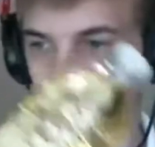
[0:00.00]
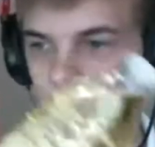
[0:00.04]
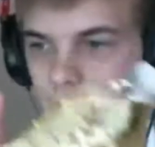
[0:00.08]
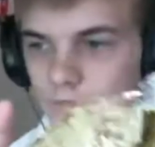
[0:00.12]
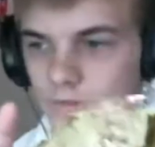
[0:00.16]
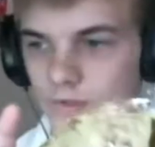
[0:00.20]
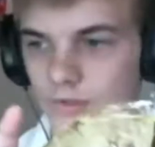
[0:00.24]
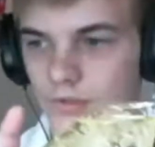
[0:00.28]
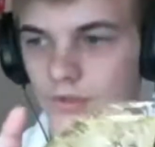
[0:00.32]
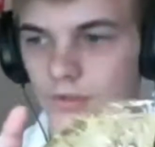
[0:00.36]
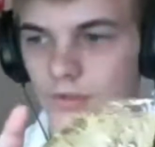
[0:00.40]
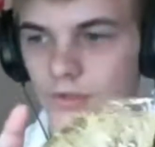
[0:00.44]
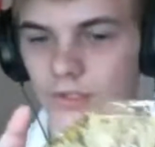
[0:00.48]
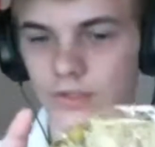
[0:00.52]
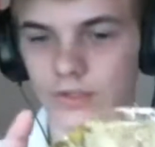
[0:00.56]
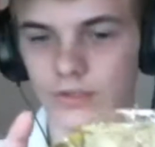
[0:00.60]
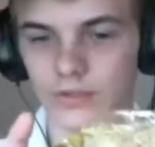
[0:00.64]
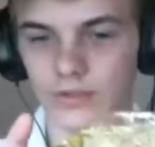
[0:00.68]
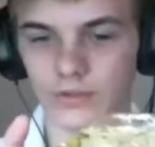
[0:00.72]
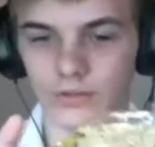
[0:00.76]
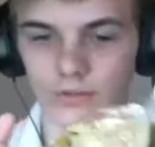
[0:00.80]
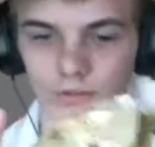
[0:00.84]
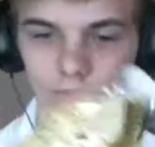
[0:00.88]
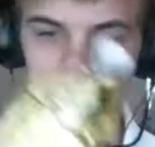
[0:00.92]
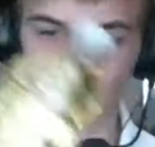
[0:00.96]
you're going
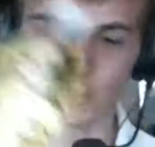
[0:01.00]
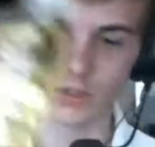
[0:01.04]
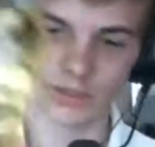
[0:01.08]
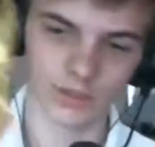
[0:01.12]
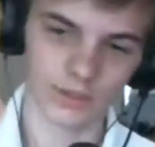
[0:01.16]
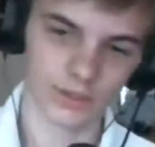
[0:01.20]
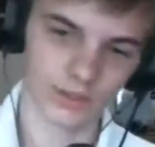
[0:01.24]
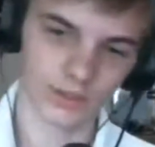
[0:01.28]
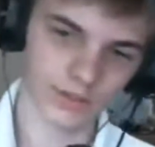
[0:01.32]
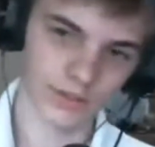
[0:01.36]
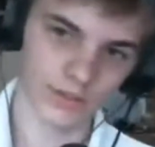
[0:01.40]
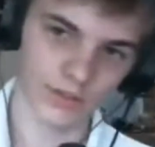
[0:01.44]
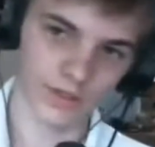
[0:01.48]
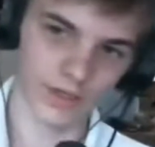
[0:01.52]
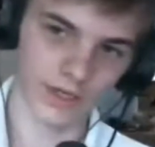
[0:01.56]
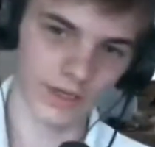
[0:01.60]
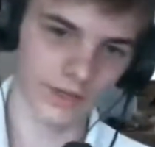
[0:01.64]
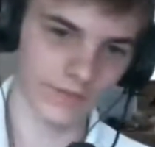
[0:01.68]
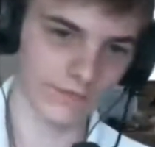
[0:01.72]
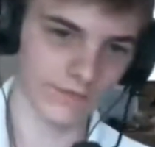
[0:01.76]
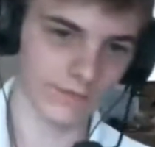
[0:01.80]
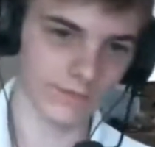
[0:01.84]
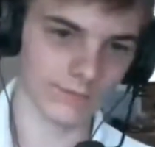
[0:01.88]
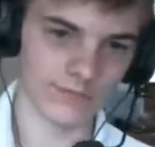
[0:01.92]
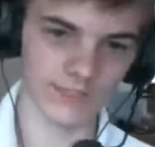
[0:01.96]
to have
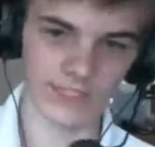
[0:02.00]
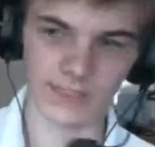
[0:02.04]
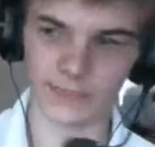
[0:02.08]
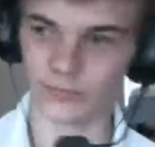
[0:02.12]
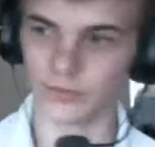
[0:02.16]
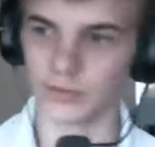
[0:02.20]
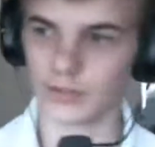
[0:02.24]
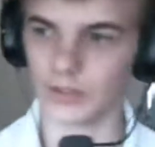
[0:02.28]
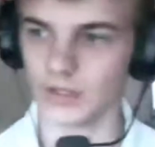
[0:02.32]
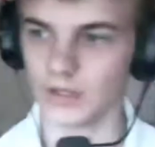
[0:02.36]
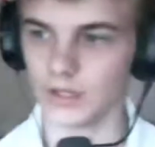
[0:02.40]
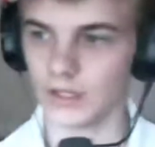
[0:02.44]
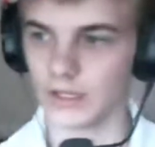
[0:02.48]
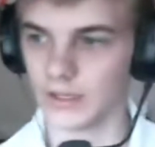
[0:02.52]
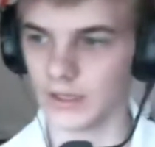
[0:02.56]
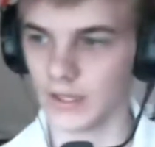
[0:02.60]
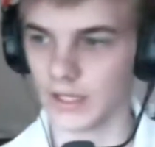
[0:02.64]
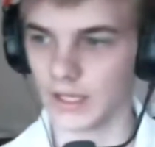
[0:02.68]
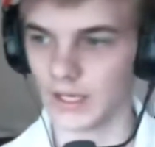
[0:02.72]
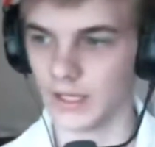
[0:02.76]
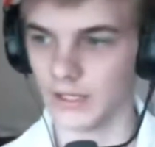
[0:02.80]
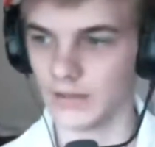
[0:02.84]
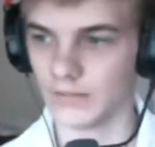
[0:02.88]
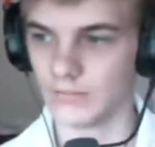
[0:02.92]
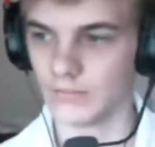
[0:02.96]
them separated like
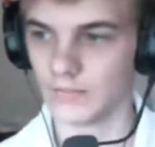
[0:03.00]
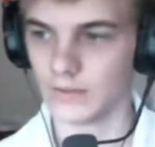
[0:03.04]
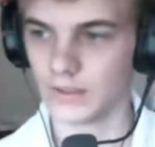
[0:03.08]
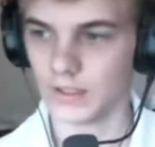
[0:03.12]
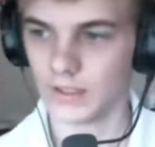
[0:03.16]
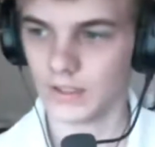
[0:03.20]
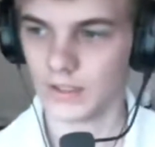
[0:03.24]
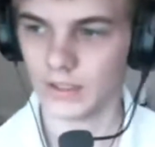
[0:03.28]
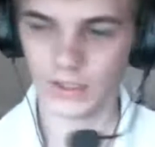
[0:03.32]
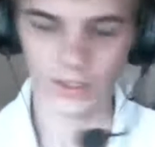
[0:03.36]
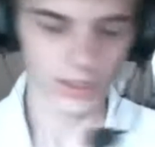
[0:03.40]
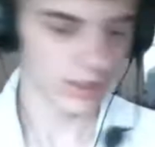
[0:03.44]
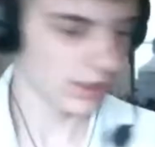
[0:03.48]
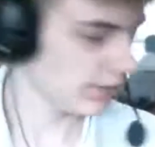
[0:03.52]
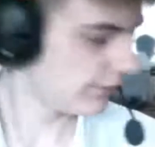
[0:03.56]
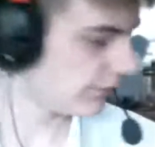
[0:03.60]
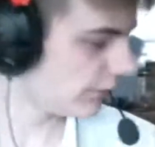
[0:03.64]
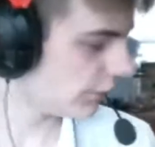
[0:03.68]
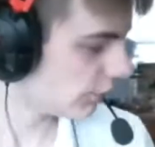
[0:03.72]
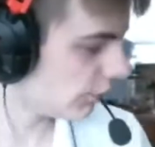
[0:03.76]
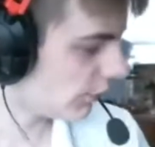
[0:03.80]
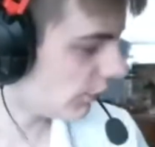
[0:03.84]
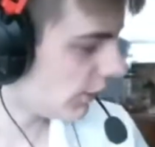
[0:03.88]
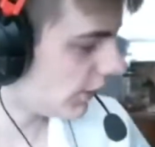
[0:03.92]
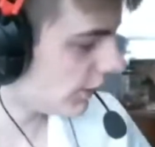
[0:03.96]
that. If you
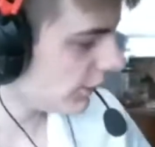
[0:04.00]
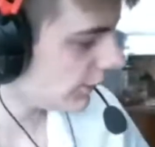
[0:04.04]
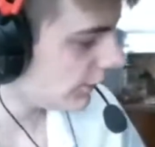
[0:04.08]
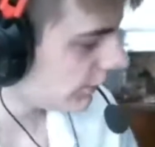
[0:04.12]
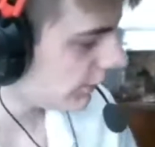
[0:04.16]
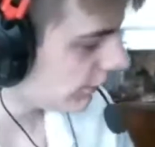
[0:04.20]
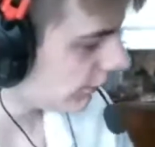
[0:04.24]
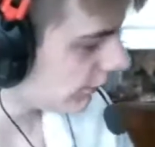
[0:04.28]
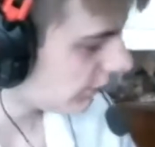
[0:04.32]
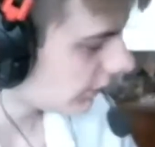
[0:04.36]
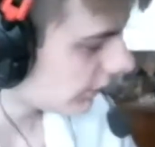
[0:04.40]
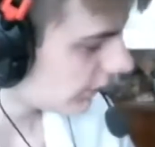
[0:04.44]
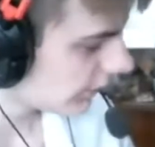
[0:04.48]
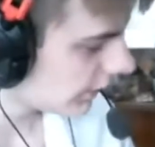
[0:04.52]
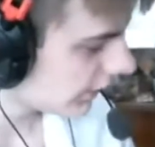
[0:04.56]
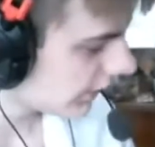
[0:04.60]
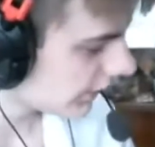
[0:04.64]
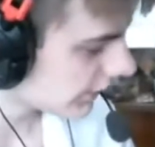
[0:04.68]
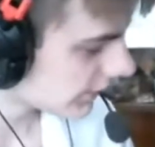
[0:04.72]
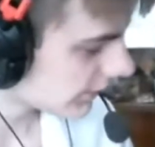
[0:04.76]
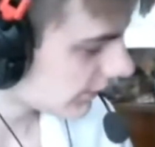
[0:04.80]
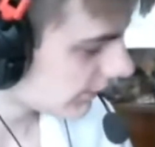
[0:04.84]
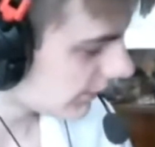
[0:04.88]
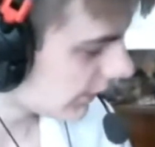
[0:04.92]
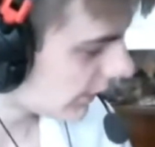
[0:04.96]
want to, you can take
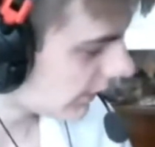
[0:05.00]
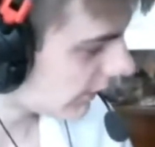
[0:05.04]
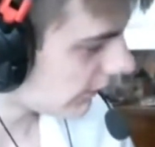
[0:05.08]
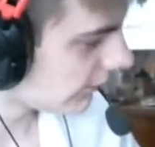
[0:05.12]
some like